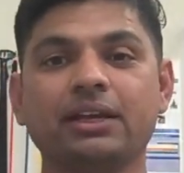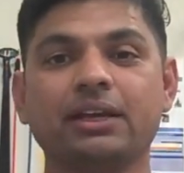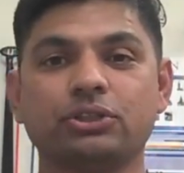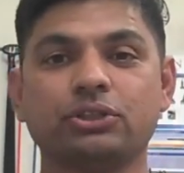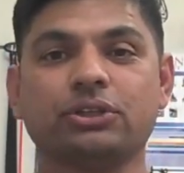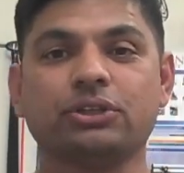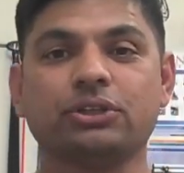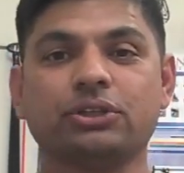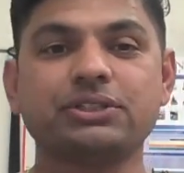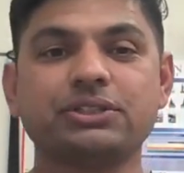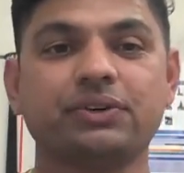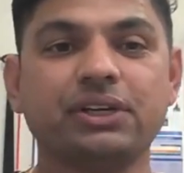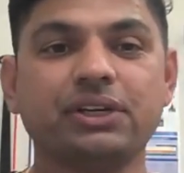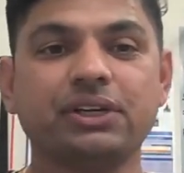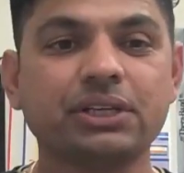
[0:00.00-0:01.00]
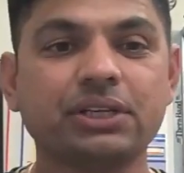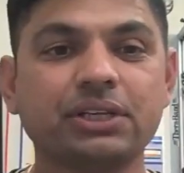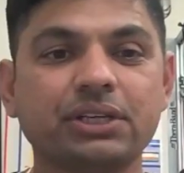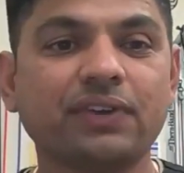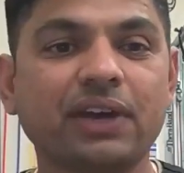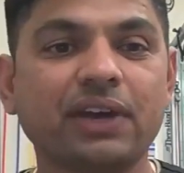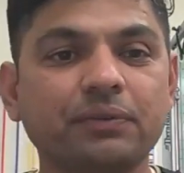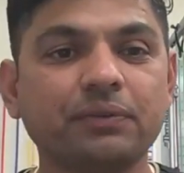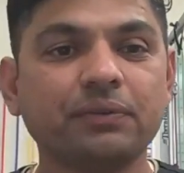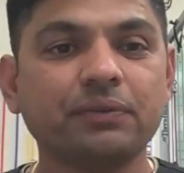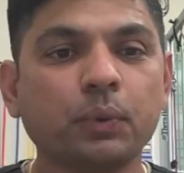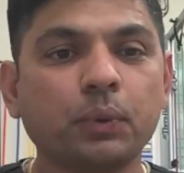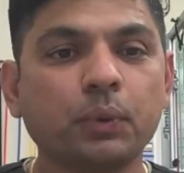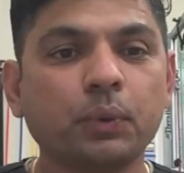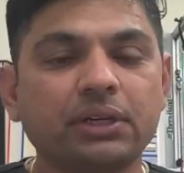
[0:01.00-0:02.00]
So that's the reason it's very
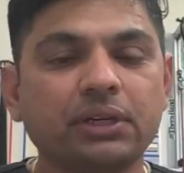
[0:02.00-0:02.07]
important